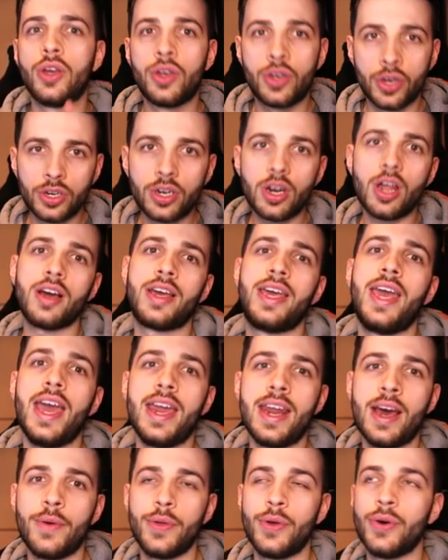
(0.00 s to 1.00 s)
good luck
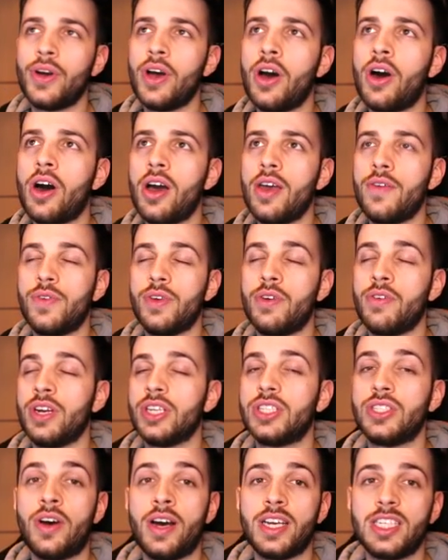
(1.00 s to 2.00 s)
getting out your car if you're in
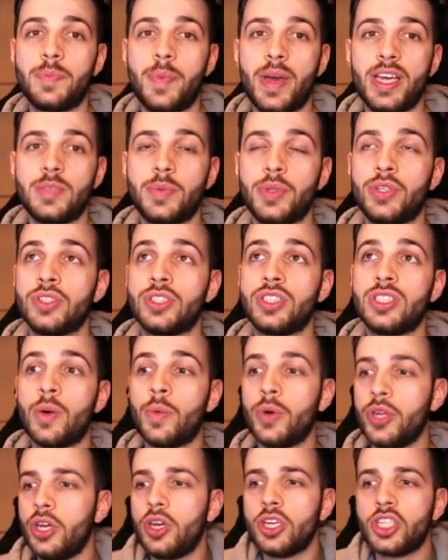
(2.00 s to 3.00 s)
a tight space, because
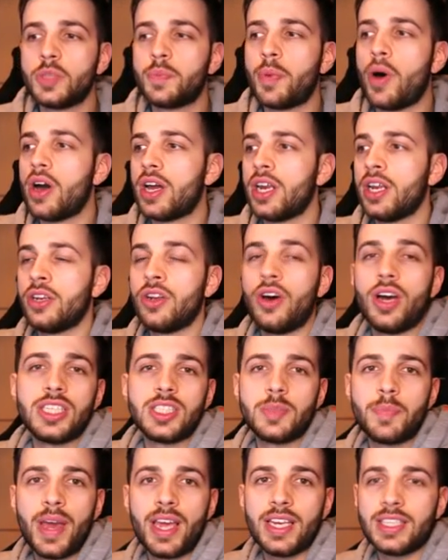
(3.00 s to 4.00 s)
someone, you can just park in a nice
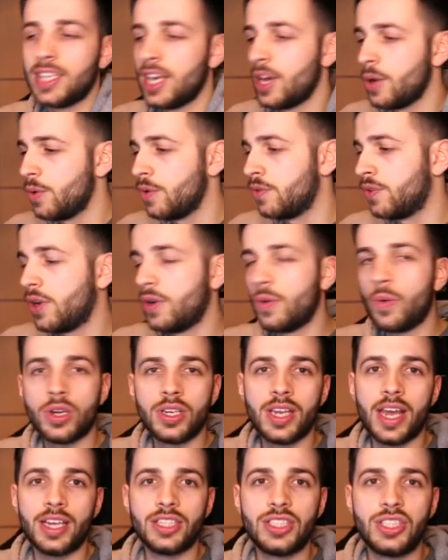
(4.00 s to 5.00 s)
space with no
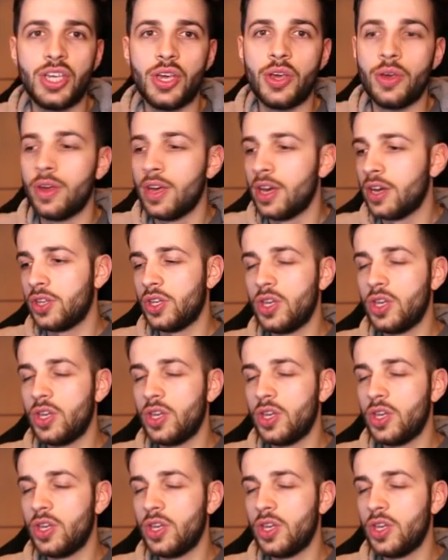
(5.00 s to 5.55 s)
one next to you.